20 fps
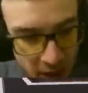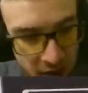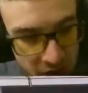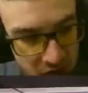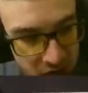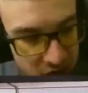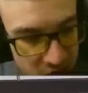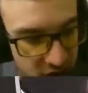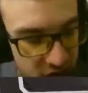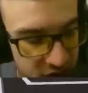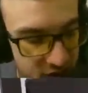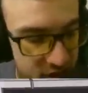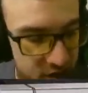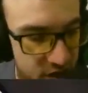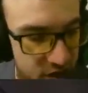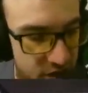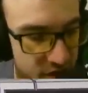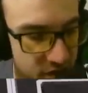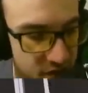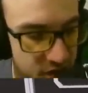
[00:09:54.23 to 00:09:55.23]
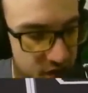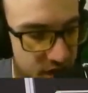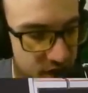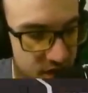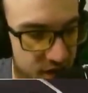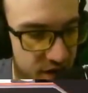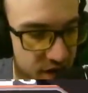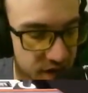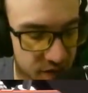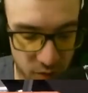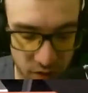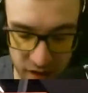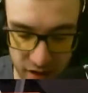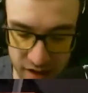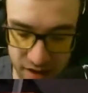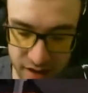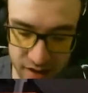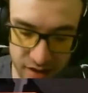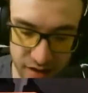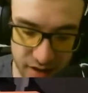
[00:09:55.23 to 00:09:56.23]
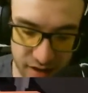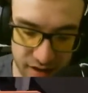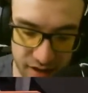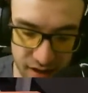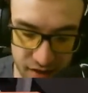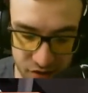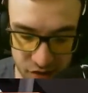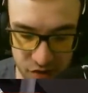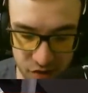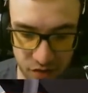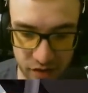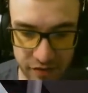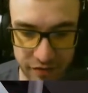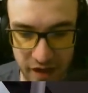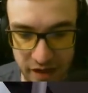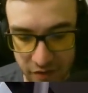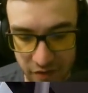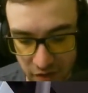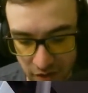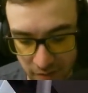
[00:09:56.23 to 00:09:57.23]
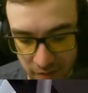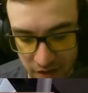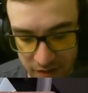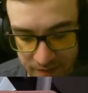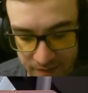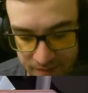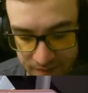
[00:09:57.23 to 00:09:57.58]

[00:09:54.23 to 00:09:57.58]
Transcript: So you guys can go ahead and see. You got the extra 25 armor.